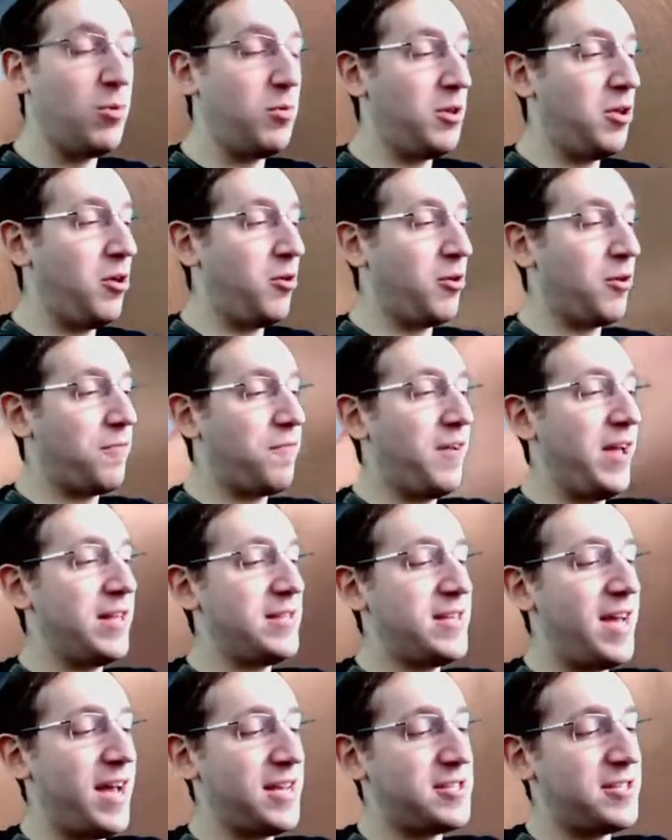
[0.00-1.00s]
alone are
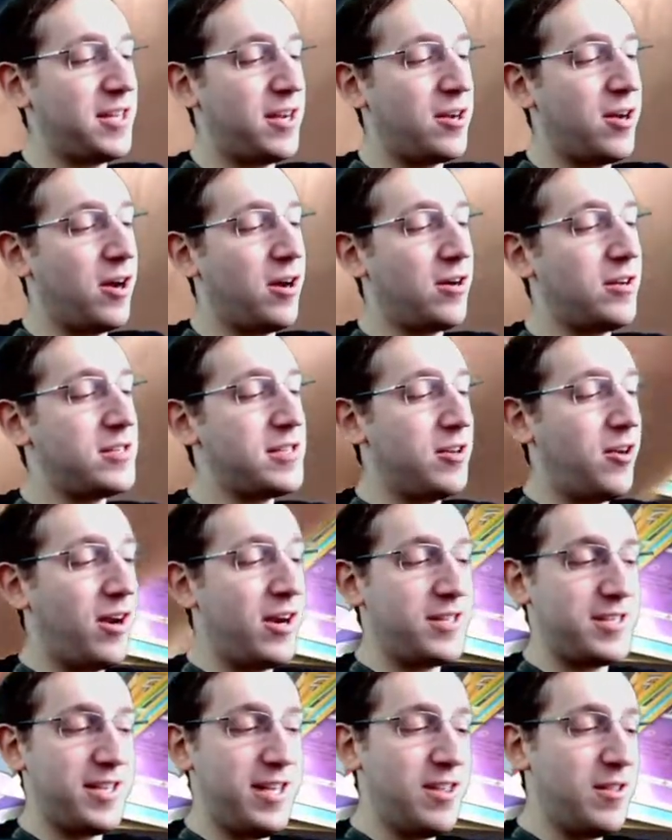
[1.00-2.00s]
fantastic cards, and
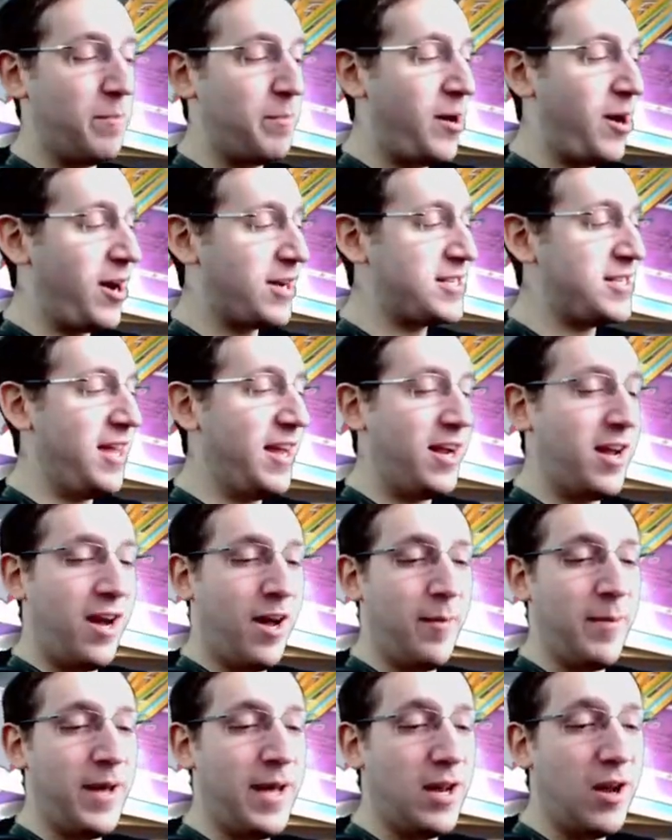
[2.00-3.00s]
honestly, the box they
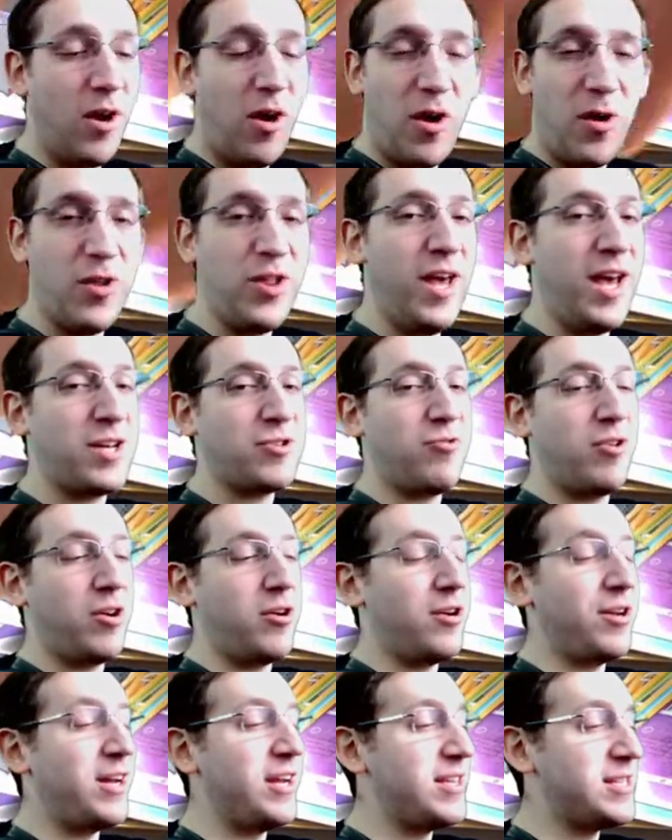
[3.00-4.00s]
come in, all the extra
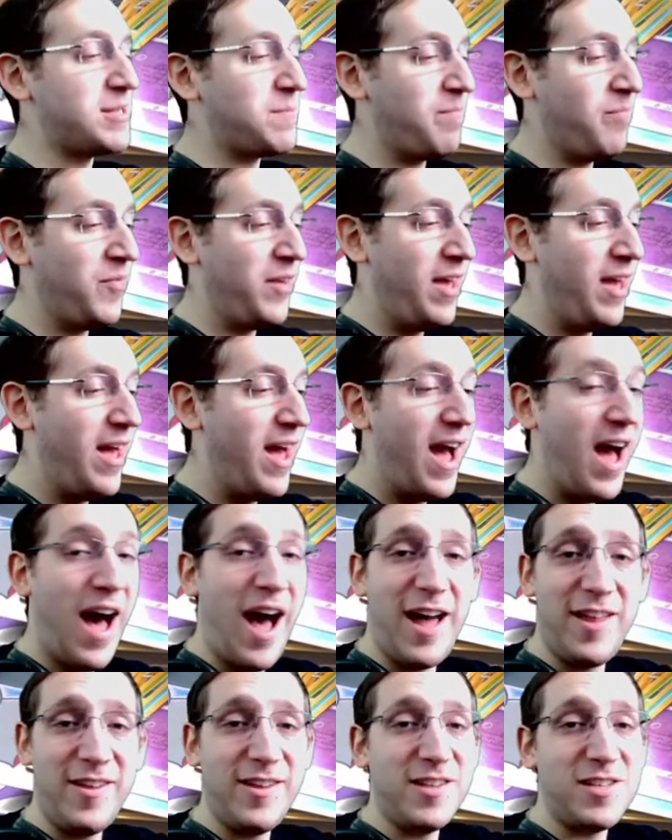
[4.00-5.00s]
goodies,
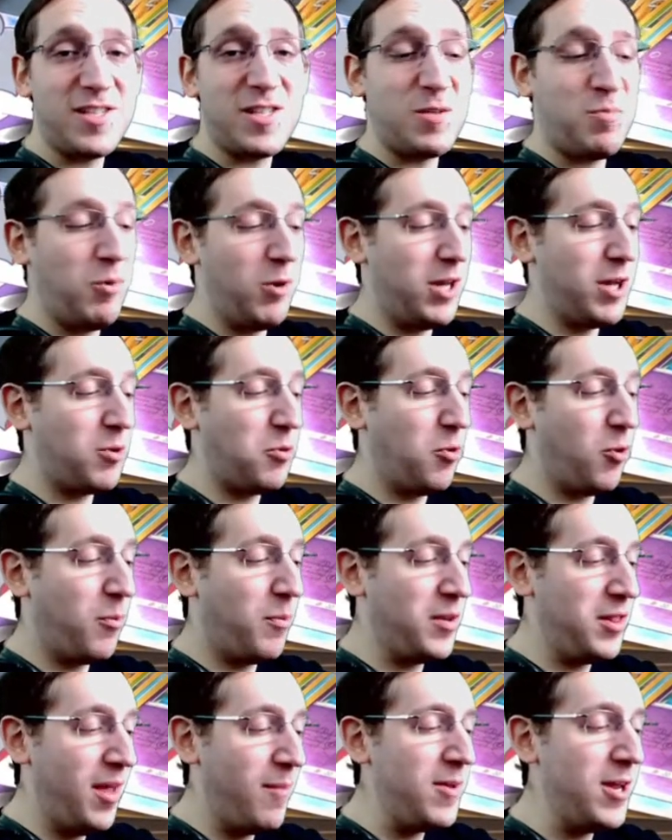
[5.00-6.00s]
I think this is pretty cool,
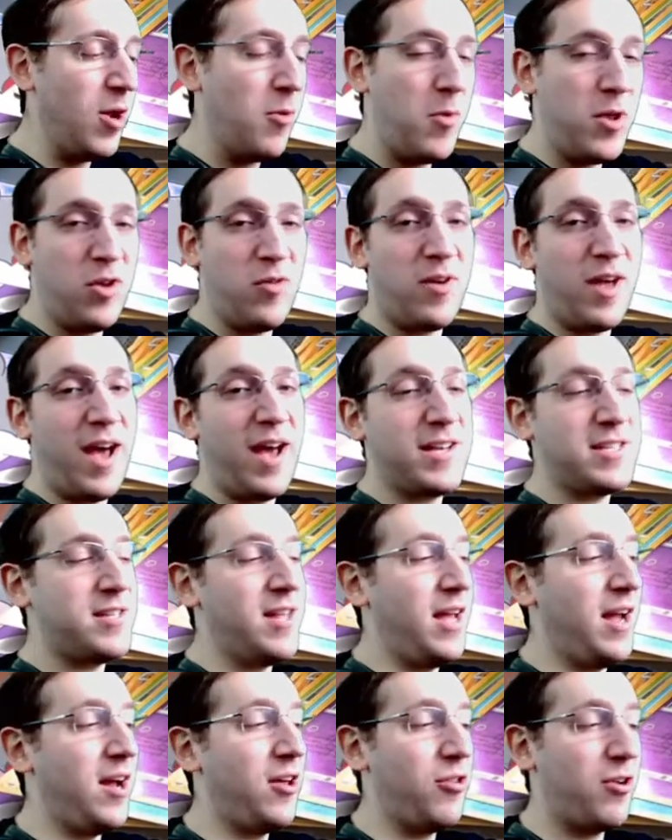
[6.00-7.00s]
but let me know what you guys
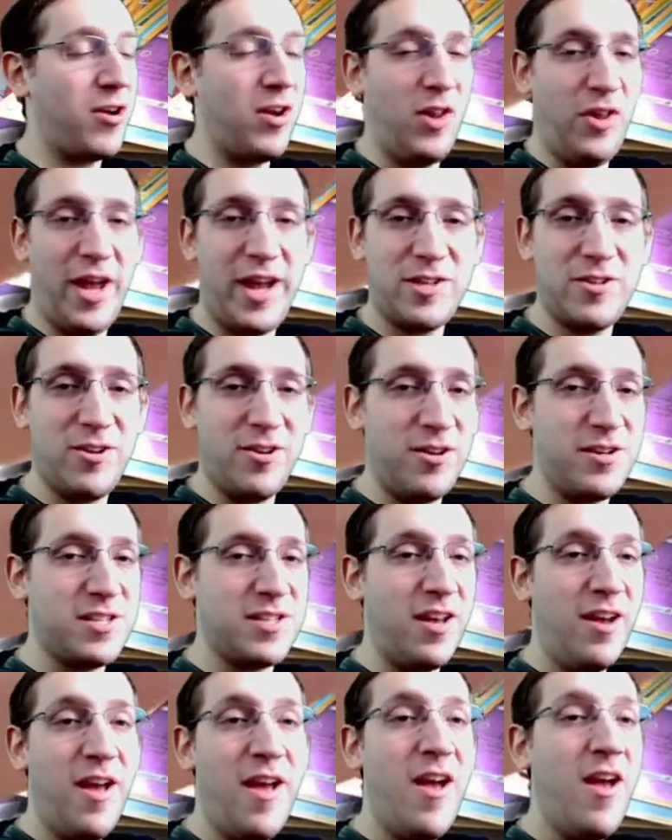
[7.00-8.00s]
think. Other collectors,
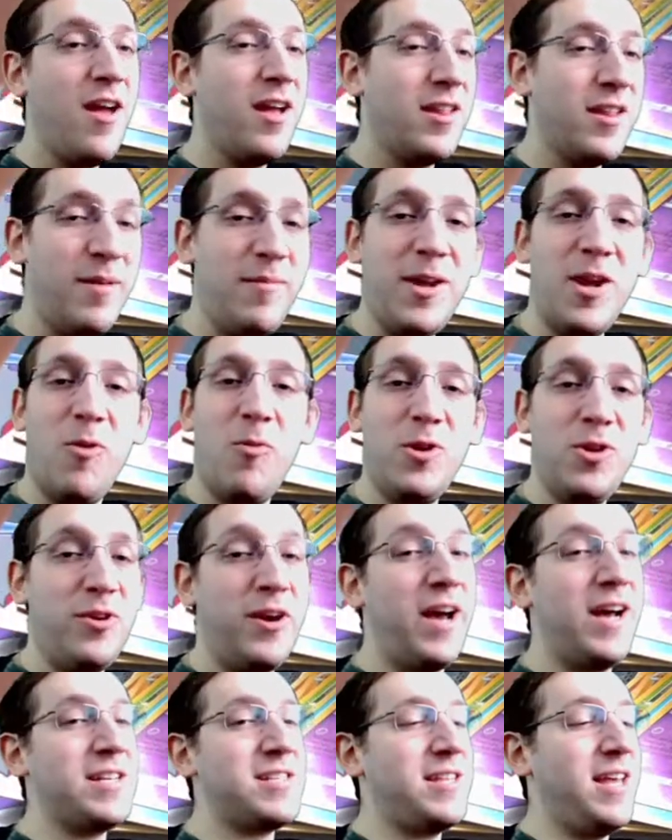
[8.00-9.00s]
let me know what you
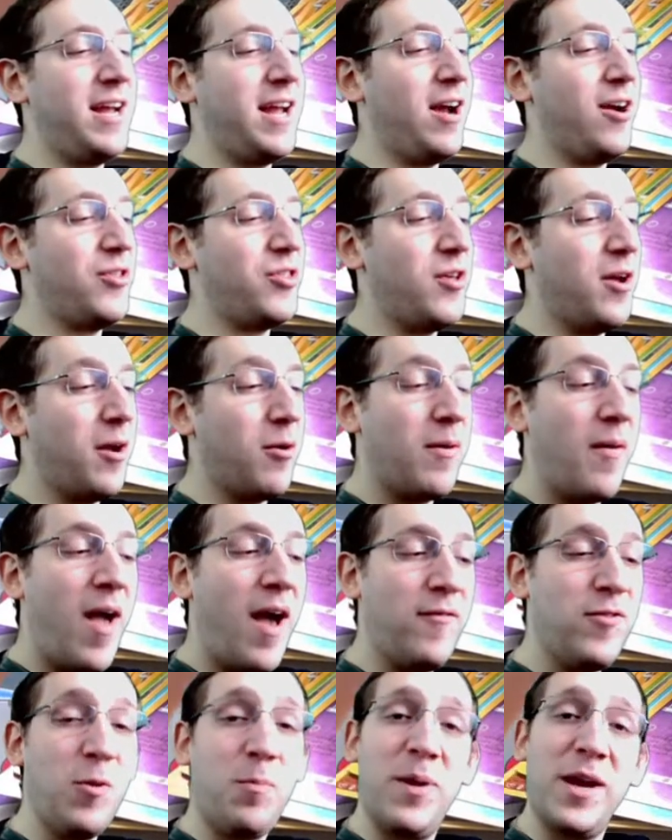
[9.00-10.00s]
guys think out there.
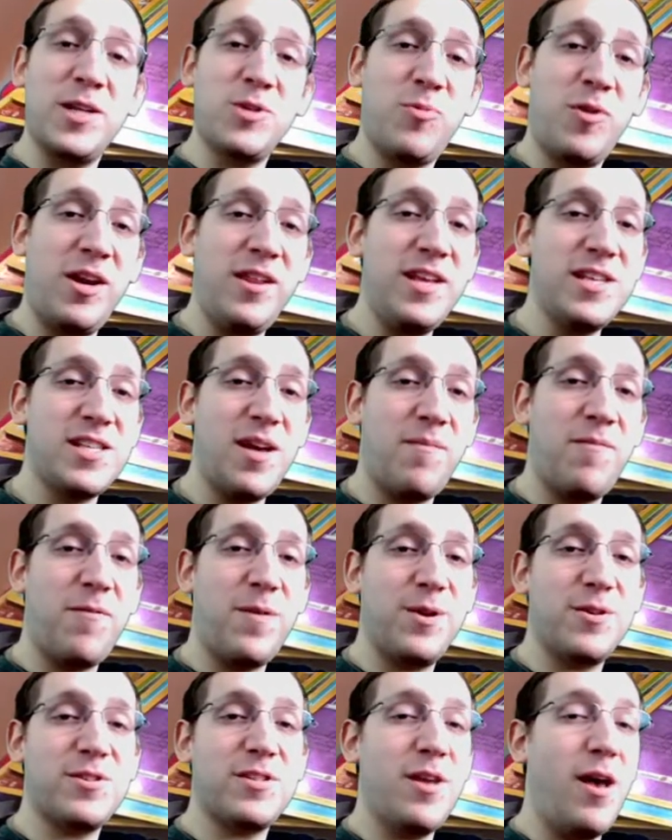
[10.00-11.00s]
Have you picked one of these up for
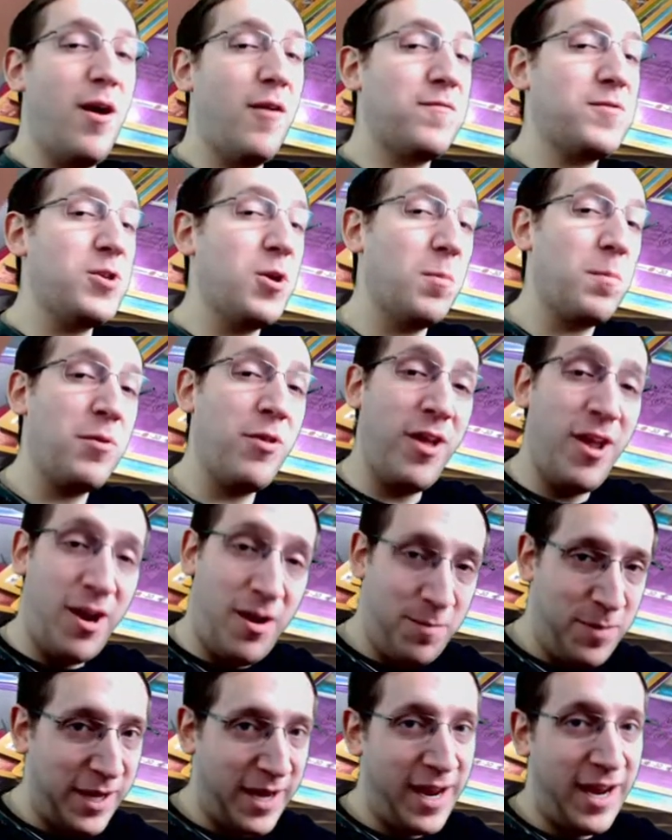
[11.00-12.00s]
yourself? Do you plan
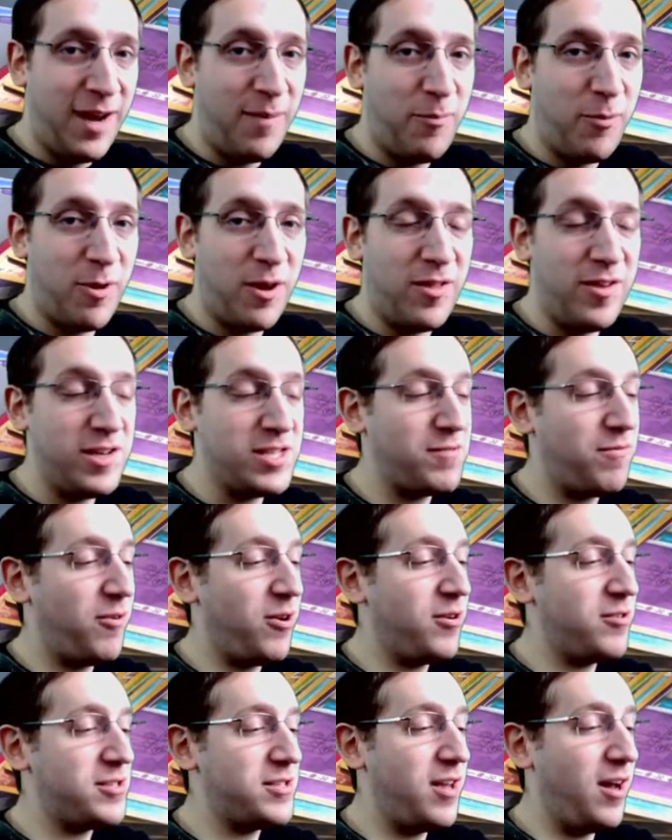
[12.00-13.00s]
on picking up one of these for
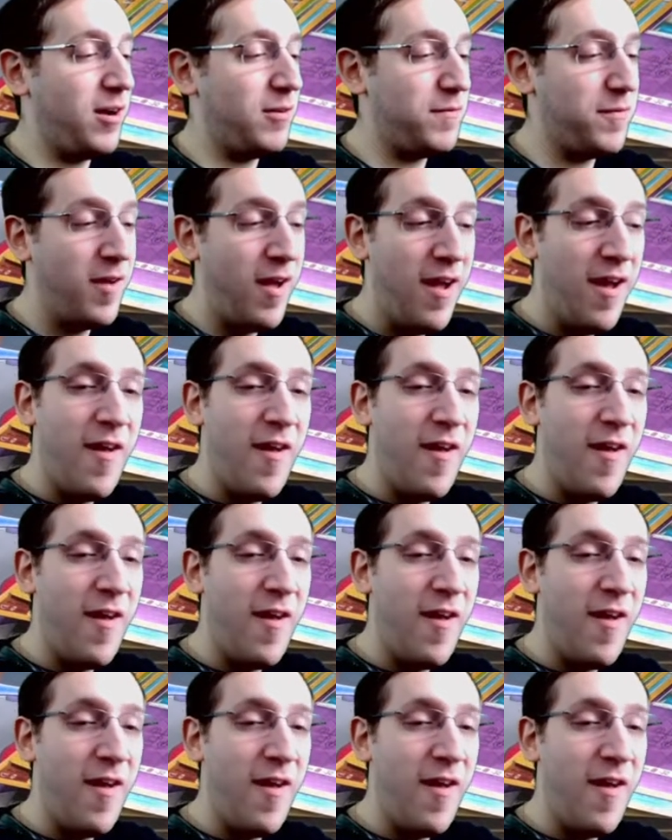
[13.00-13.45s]
yourself?